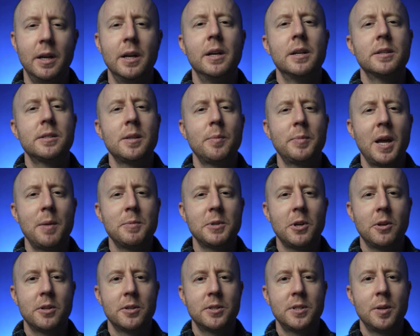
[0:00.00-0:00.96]
Sometimes
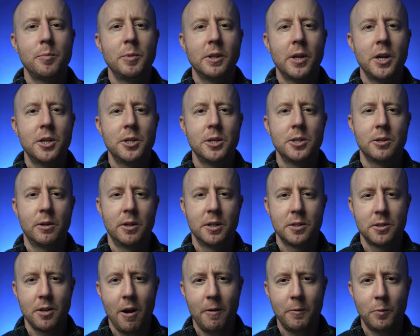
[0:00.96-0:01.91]
all their simulations are in
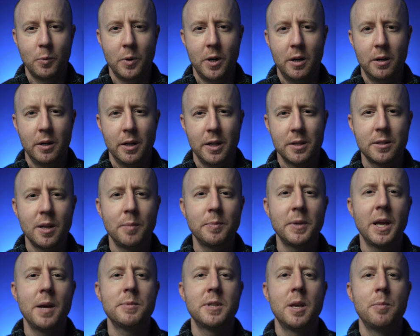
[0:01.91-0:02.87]
software, and
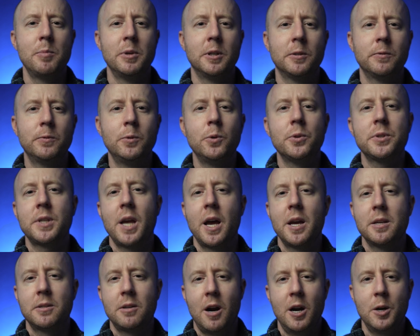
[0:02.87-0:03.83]
sometimes they build
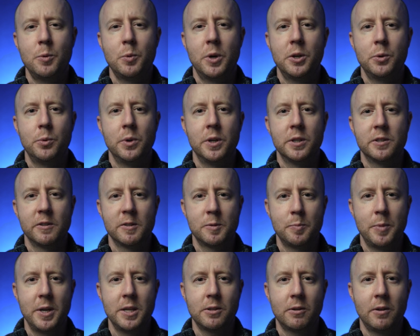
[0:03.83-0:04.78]
full-sized hardware twins of
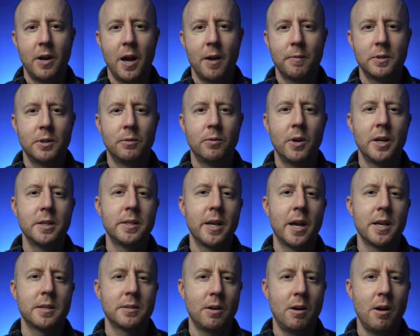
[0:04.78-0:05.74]
spacecraft to run
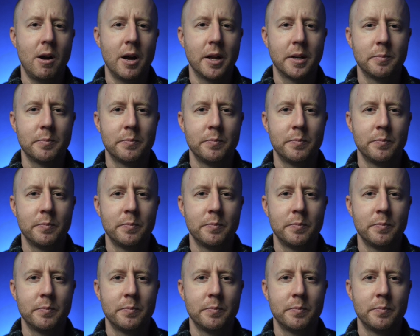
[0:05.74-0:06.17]
tests on.